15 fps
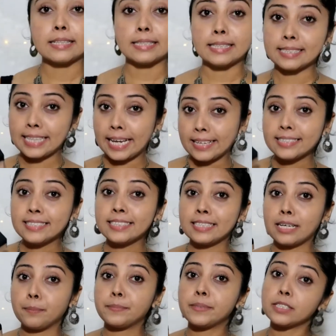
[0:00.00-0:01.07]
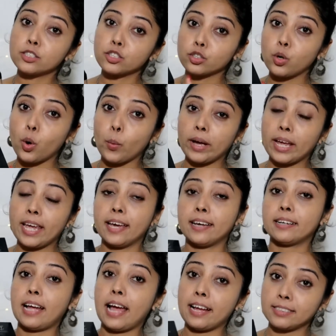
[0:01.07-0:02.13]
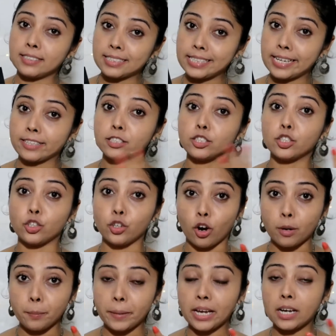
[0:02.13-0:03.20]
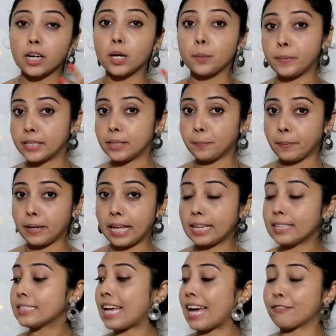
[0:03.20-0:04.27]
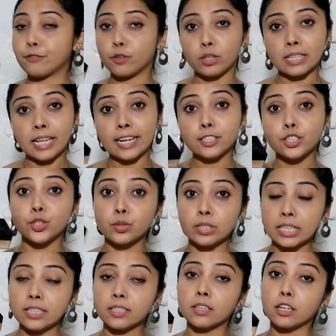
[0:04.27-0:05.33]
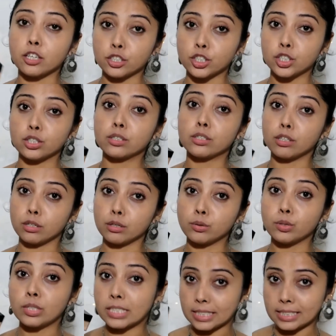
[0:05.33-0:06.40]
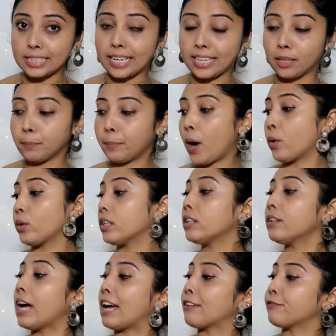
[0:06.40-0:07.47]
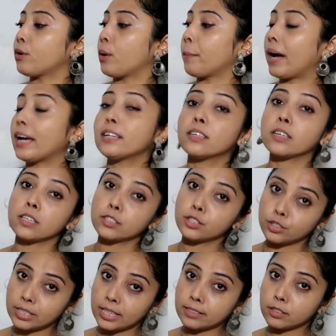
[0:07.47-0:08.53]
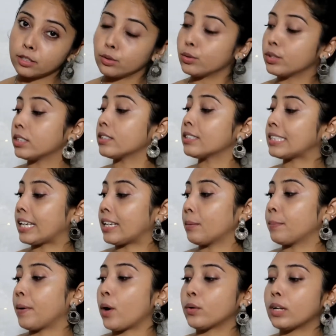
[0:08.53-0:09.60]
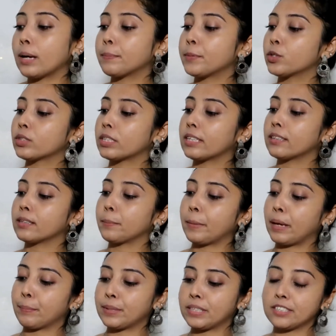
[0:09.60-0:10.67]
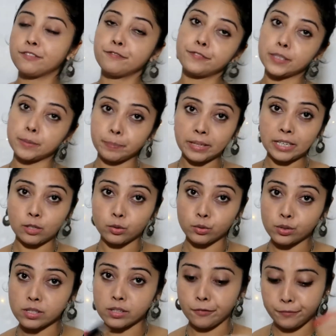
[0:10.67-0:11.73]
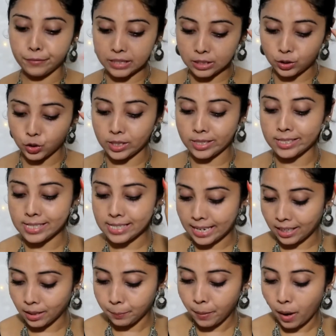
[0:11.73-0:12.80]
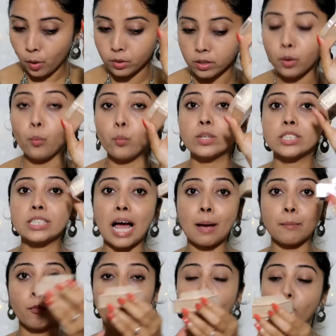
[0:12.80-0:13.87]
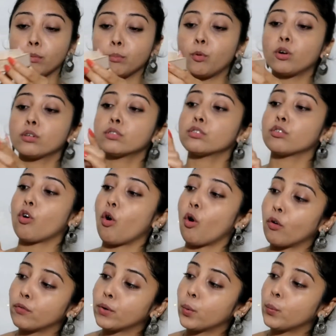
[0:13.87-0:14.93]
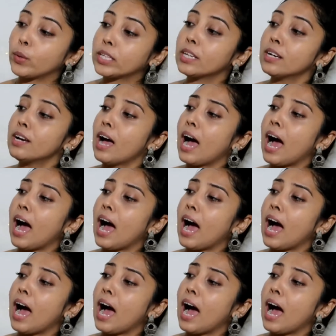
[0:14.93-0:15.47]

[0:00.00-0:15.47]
The second step is to go ahead and set your makeup in place, and for that you need a good loose setting powder. And for my today's loose setting powder, I'm using the Maybelline Fit Me Loose Finishing Setting Powder, which I'm almost over with.